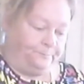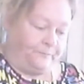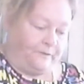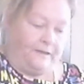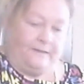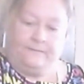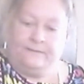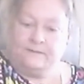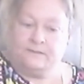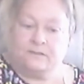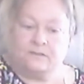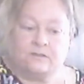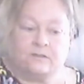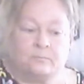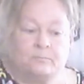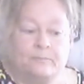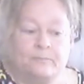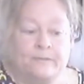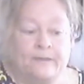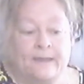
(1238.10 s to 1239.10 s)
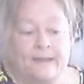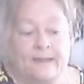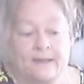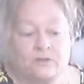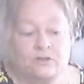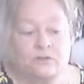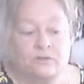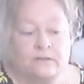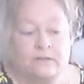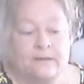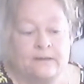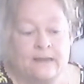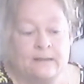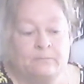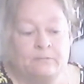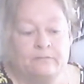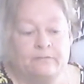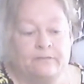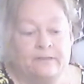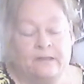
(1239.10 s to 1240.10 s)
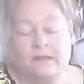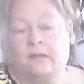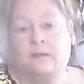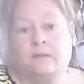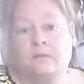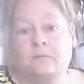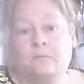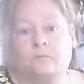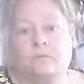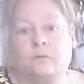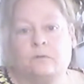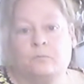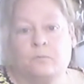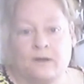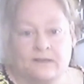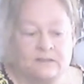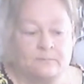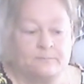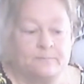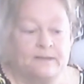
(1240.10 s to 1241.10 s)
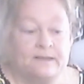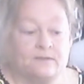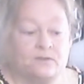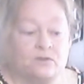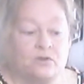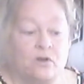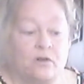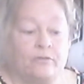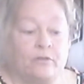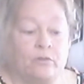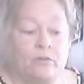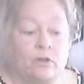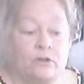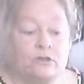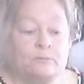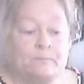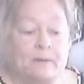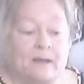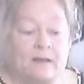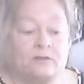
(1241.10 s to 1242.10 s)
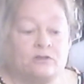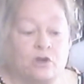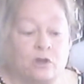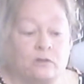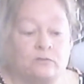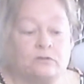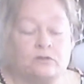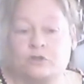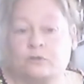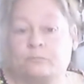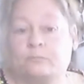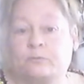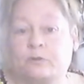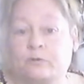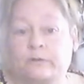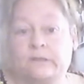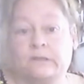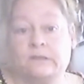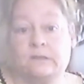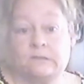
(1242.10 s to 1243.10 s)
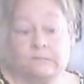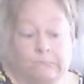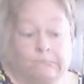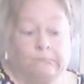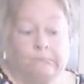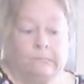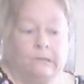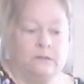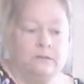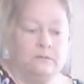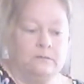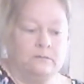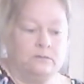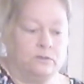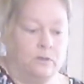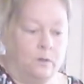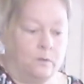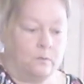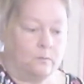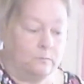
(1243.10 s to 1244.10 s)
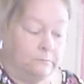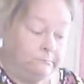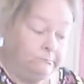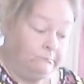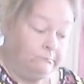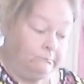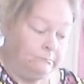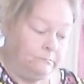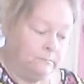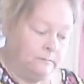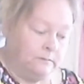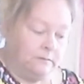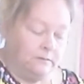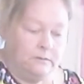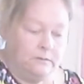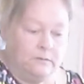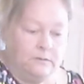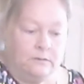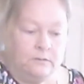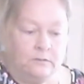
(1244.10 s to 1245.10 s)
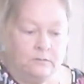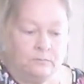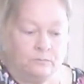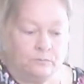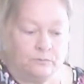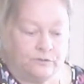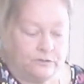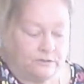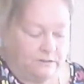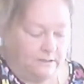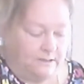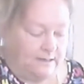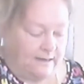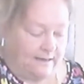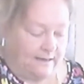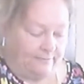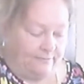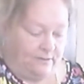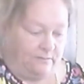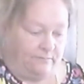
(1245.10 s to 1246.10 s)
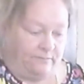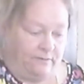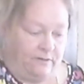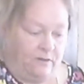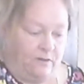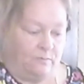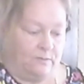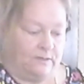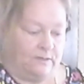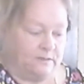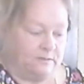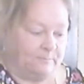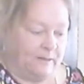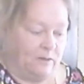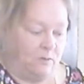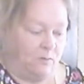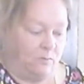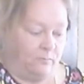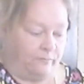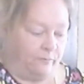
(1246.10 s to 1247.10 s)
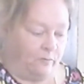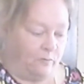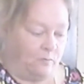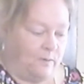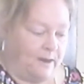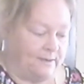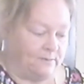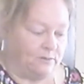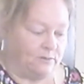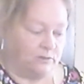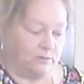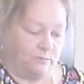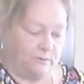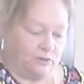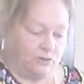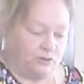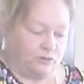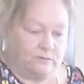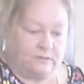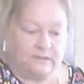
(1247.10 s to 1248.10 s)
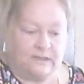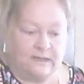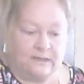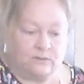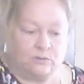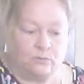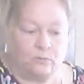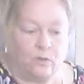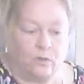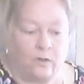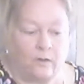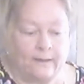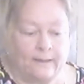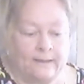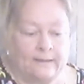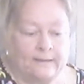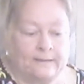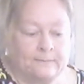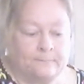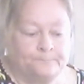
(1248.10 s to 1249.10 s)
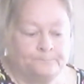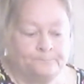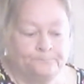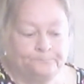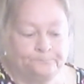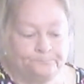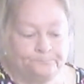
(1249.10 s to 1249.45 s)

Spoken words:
And this is actually the name of the recipe is called the Lunchbox Chocolate Chip Cookies. So we'll see. I got the oven going. It's been going for a while, so it shouldn't take too long. And